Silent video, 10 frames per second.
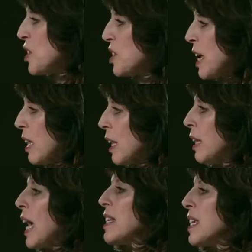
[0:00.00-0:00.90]
just
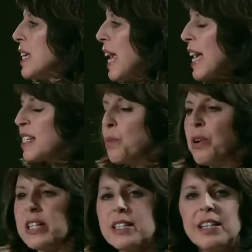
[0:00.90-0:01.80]
elected as the
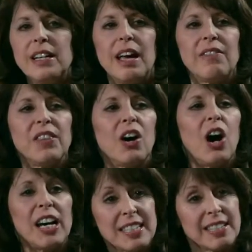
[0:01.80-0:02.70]
president of the
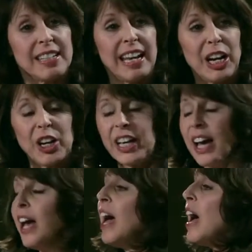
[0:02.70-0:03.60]
Austin
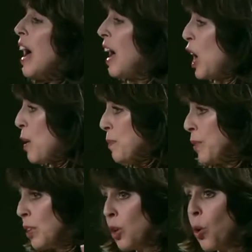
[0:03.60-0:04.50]
area
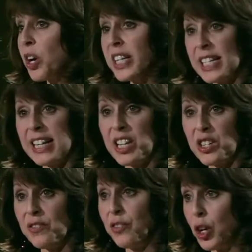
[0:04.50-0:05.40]

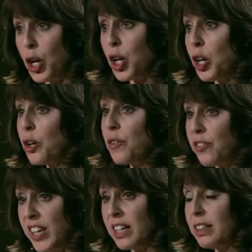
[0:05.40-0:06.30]
organization for her
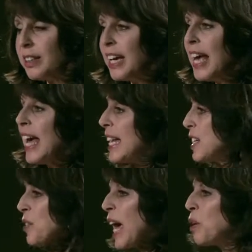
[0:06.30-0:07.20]
field. And
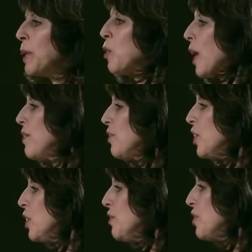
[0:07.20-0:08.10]
so that'll be great for
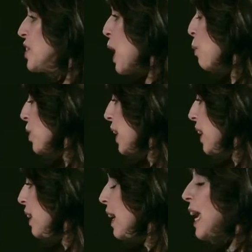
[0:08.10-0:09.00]
her for
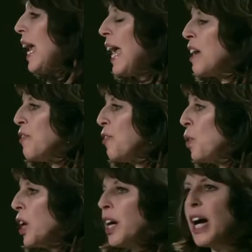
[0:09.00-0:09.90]
networking and
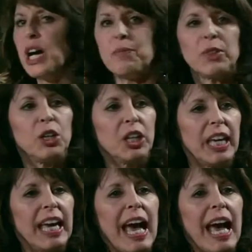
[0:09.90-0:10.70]
for looking